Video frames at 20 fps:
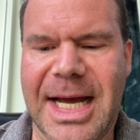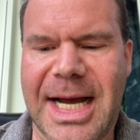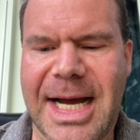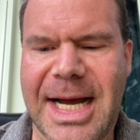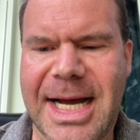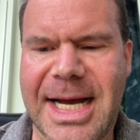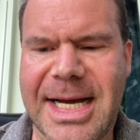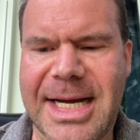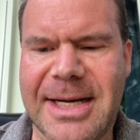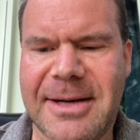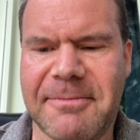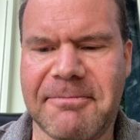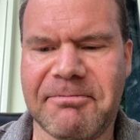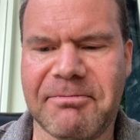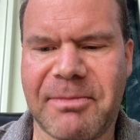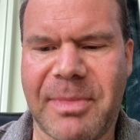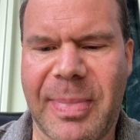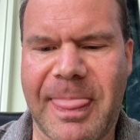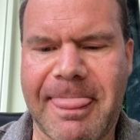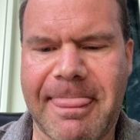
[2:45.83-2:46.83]

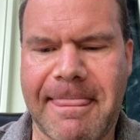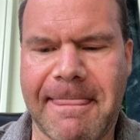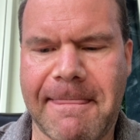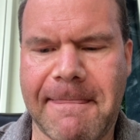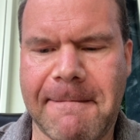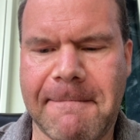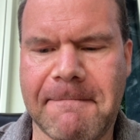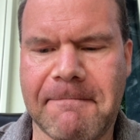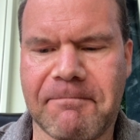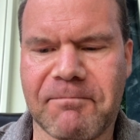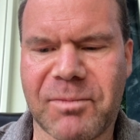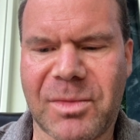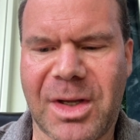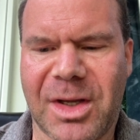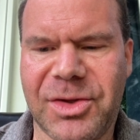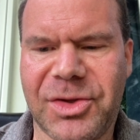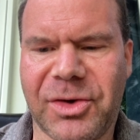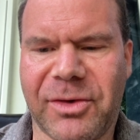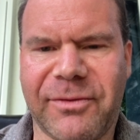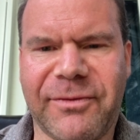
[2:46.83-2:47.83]
Um,
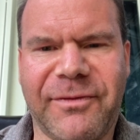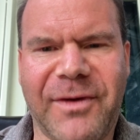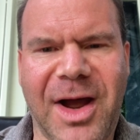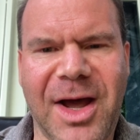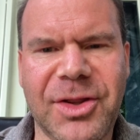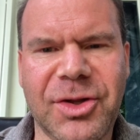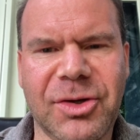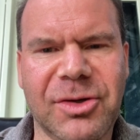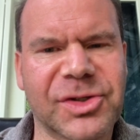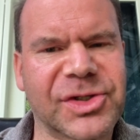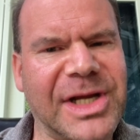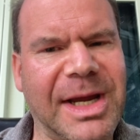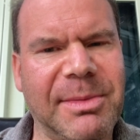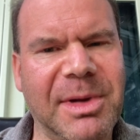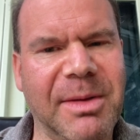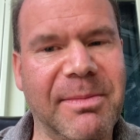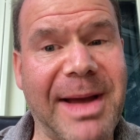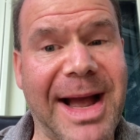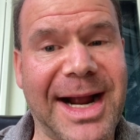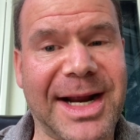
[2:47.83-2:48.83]
their father is
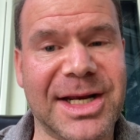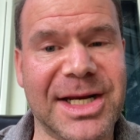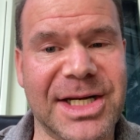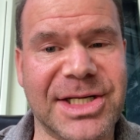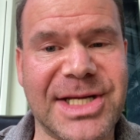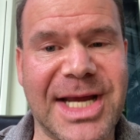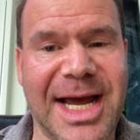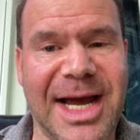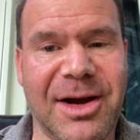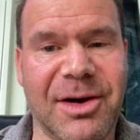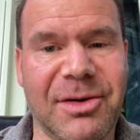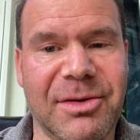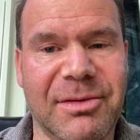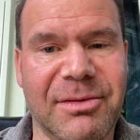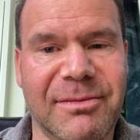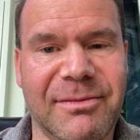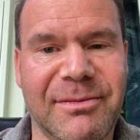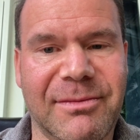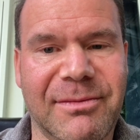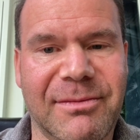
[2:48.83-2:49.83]
coming back into
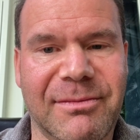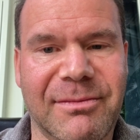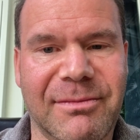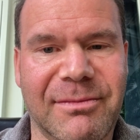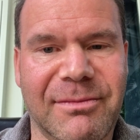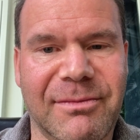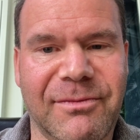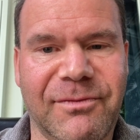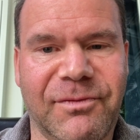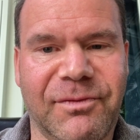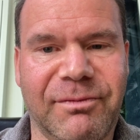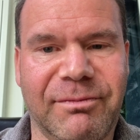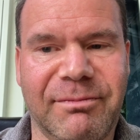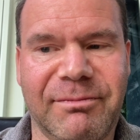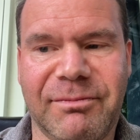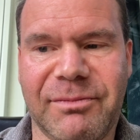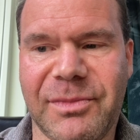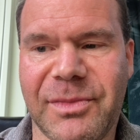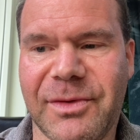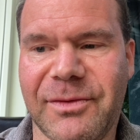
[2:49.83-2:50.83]
town
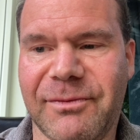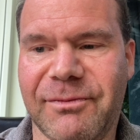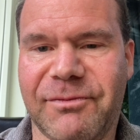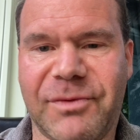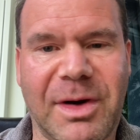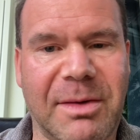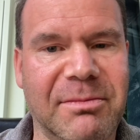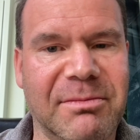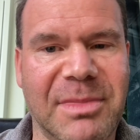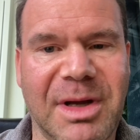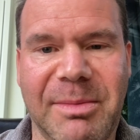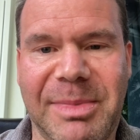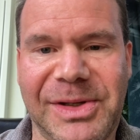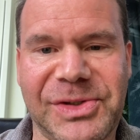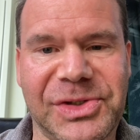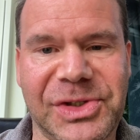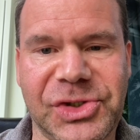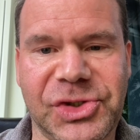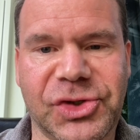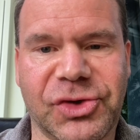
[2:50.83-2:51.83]
from a
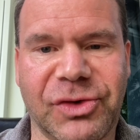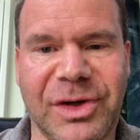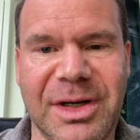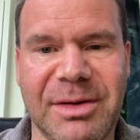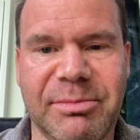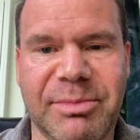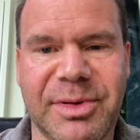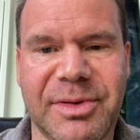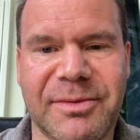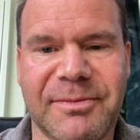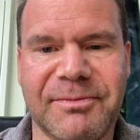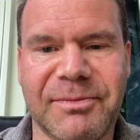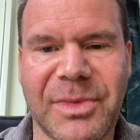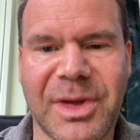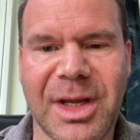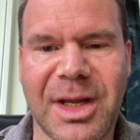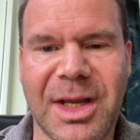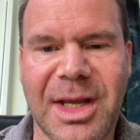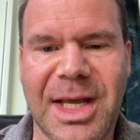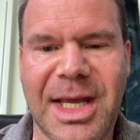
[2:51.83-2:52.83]
business trip,
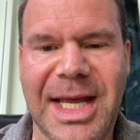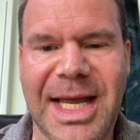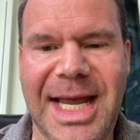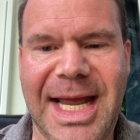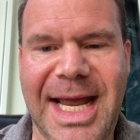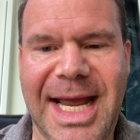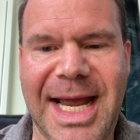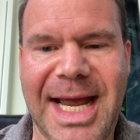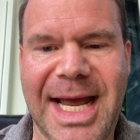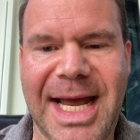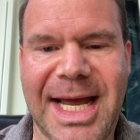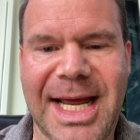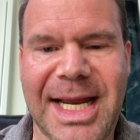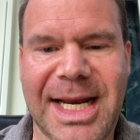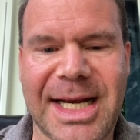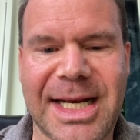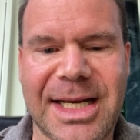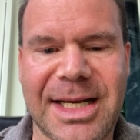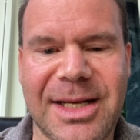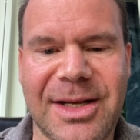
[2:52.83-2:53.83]

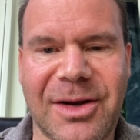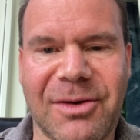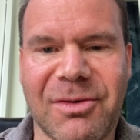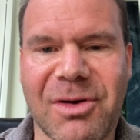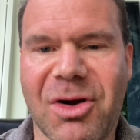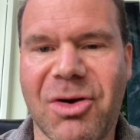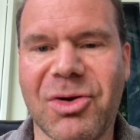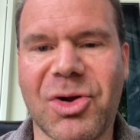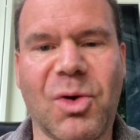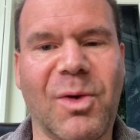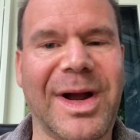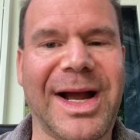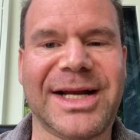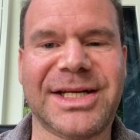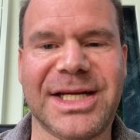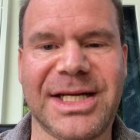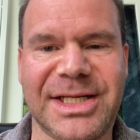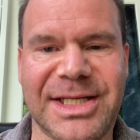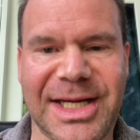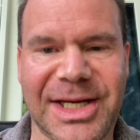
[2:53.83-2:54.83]
and they're all going out
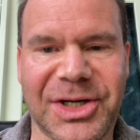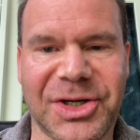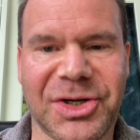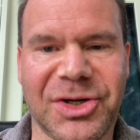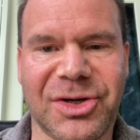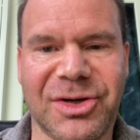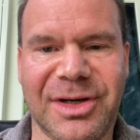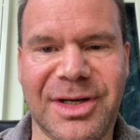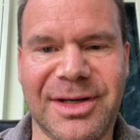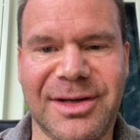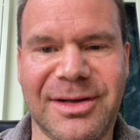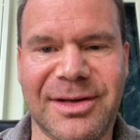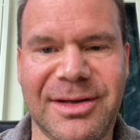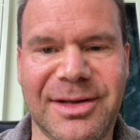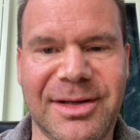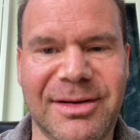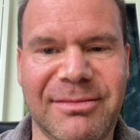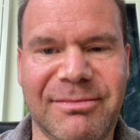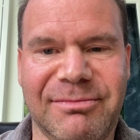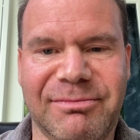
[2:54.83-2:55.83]
to dinner, and
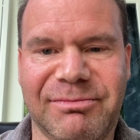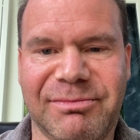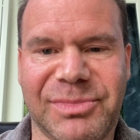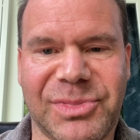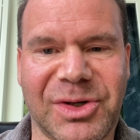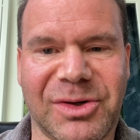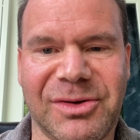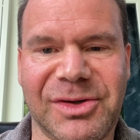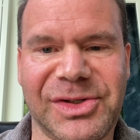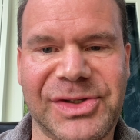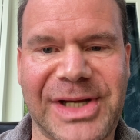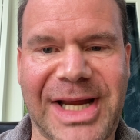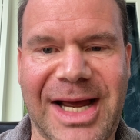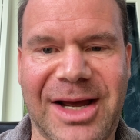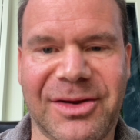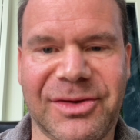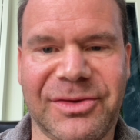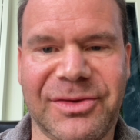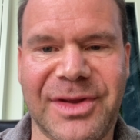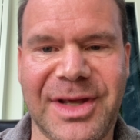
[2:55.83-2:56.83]
it turns
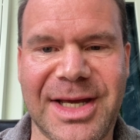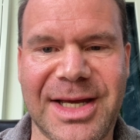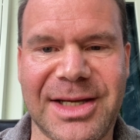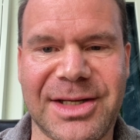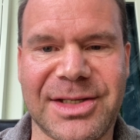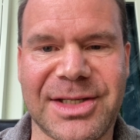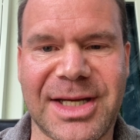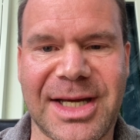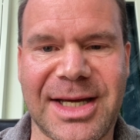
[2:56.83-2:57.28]
out that.